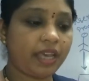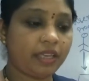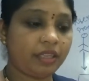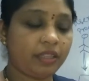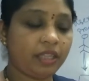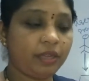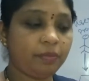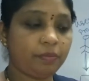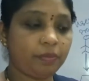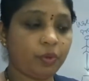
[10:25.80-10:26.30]

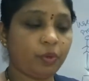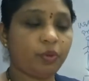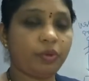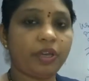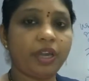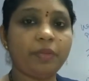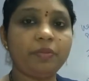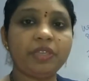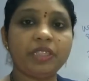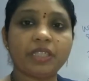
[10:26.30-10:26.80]
that
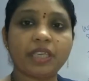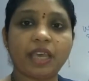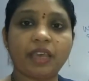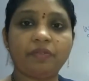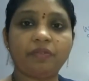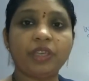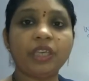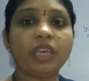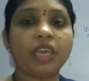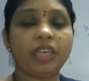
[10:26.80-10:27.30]
program is
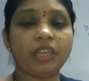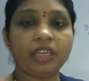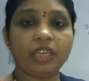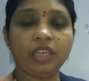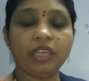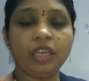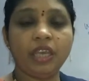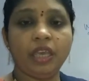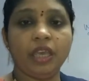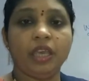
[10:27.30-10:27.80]
having
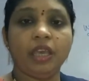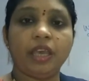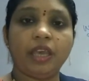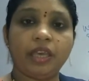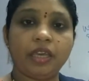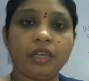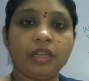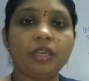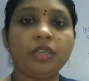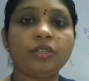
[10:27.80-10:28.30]
any
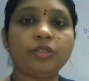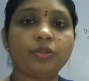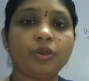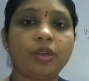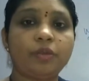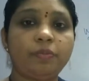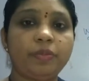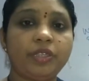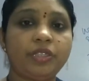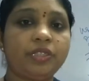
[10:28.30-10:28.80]
errors or
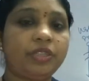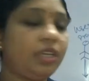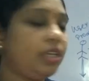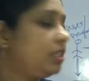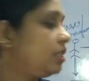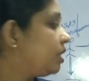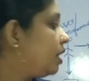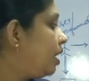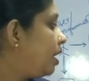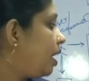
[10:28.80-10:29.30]

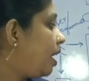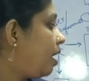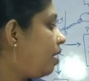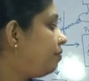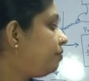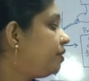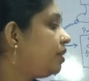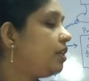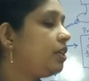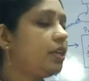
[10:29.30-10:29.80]
mistakes,
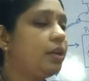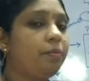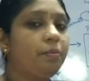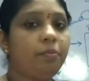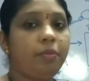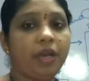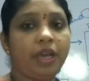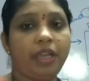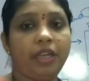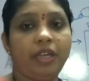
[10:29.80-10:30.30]
after
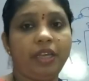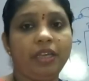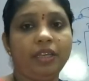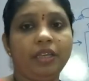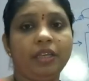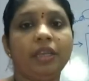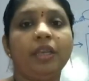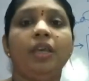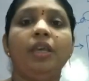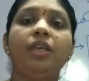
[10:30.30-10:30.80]
compiling
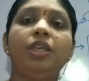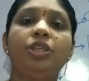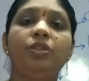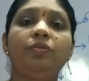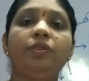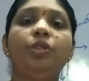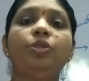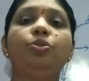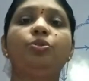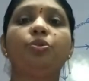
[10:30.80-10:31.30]
it
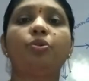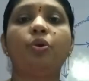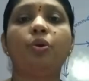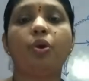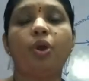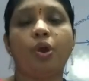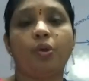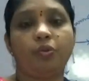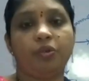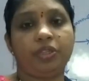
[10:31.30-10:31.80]
will throw
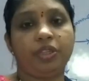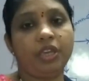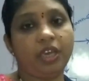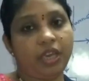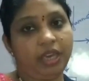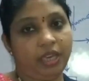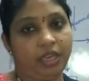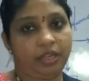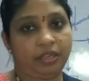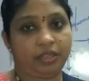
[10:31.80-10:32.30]
out the
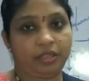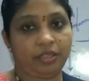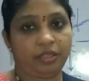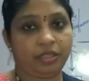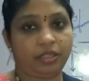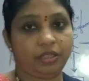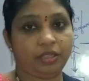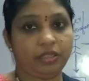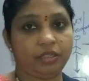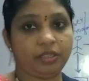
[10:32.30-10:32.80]

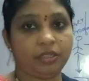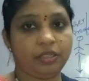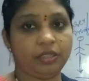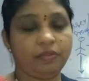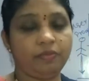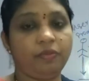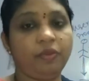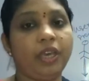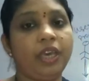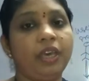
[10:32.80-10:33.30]
errors
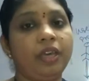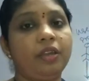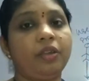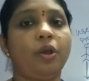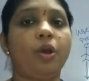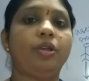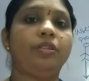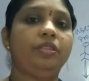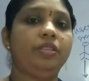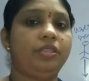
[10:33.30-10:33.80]
where
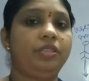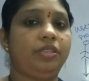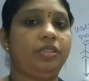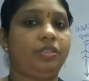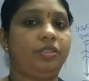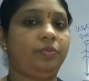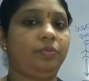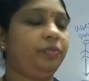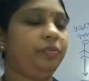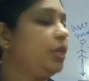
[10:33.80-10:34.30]
on the
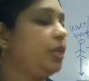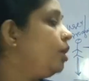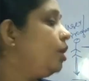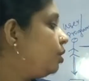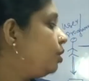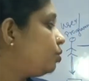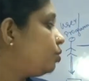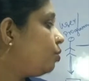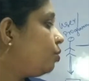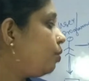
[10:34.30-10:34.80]
system.
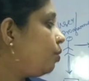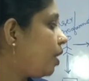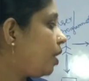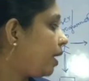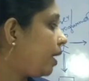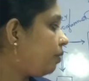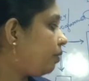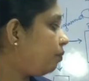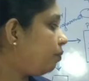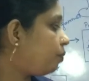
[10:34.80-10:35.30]
So
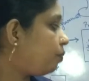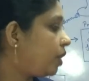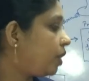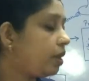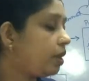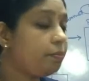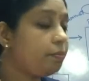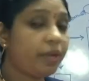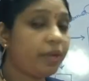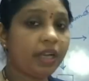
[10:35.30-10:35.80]

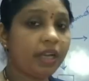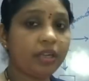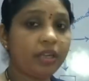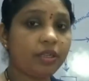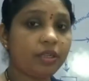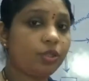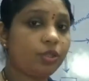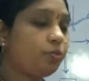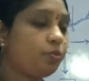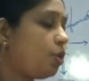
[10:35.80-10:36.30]
compiler
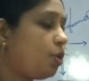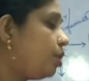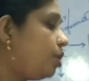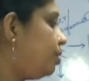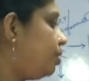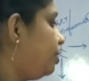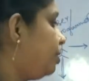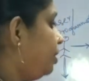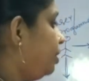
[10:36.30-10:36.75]
is what?